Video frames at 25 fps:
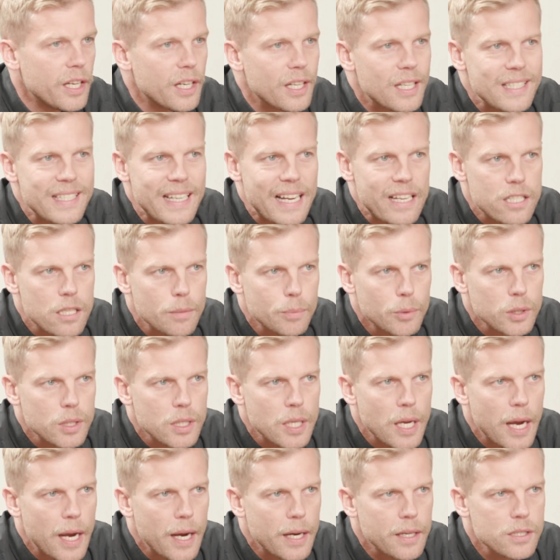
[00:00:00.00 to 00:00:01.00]

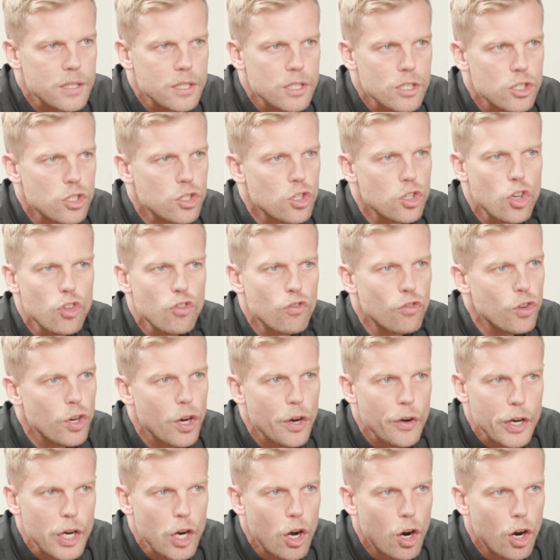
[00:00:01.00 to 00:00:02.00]
inaccessible texts, it's
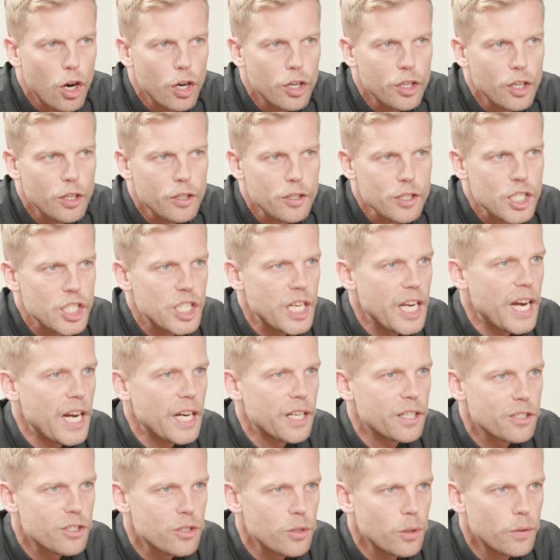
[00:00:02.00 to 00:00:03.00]
very hard to
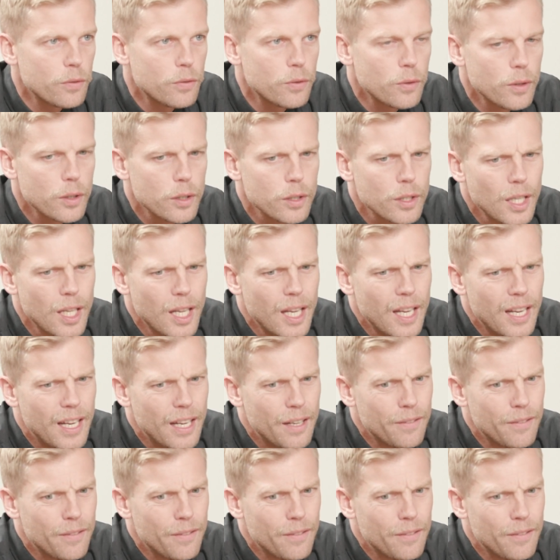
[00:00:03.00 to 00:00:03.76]
understand and so forth.